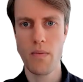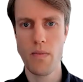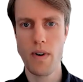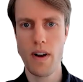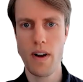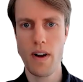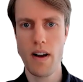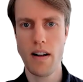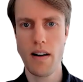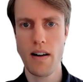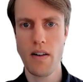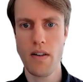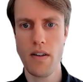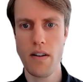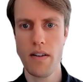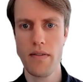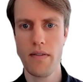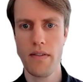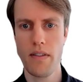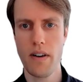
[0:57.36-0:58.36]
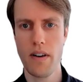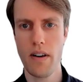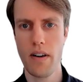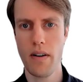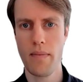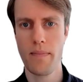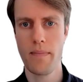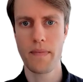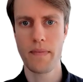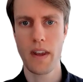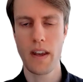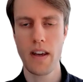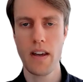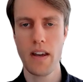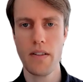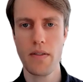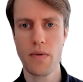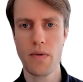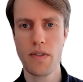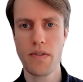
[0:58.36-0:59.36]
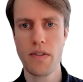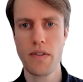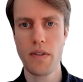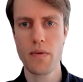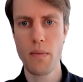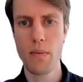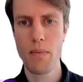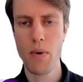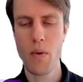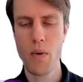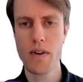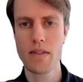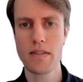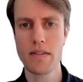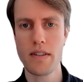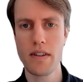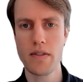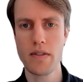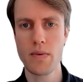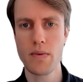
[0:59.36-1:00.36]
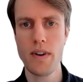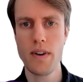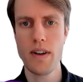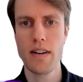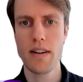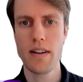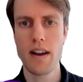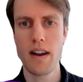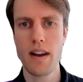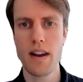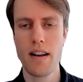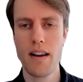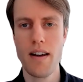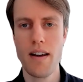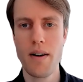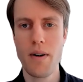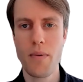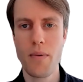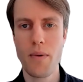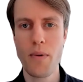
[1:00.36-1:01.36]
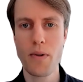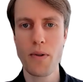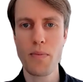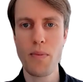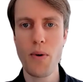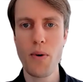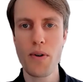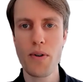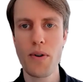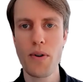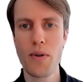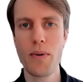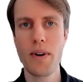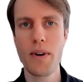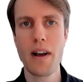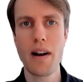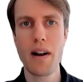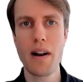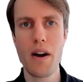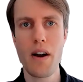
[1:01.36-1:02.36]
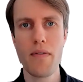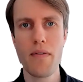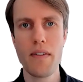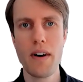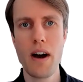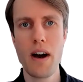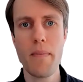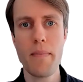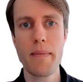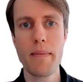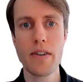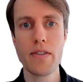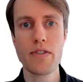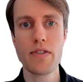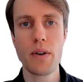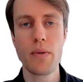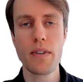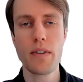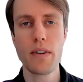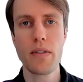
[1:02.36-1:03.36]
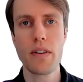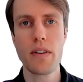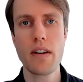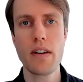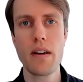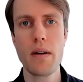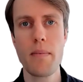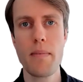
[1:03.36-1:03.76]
we had a lot of interesting reports this week, and we won't bore you with a lot of numbers. So we're thinking